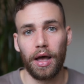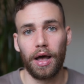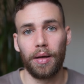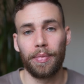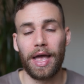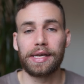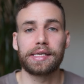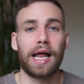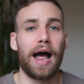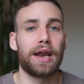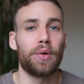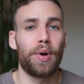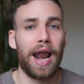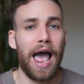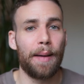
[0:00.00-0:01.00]
Um, that's
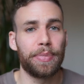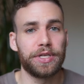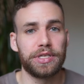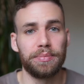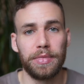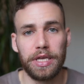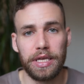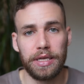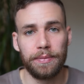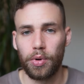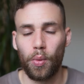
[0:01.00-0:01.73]
kind of what happened to me.